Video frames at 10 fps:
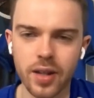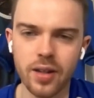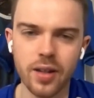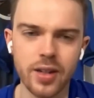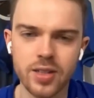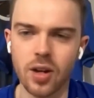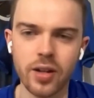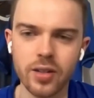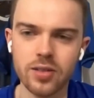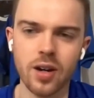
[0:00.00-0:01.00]

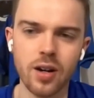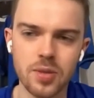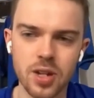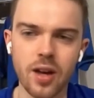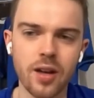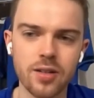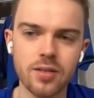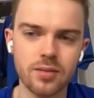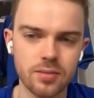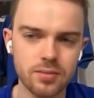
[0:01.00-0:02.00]
Exciting times ahead
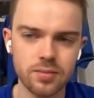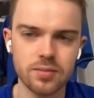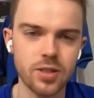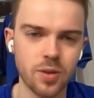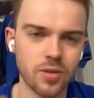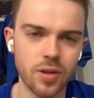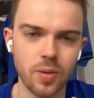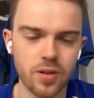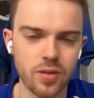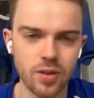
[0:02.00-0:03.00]
is my
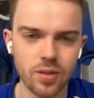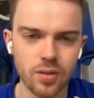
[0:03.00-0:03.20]
3-word review.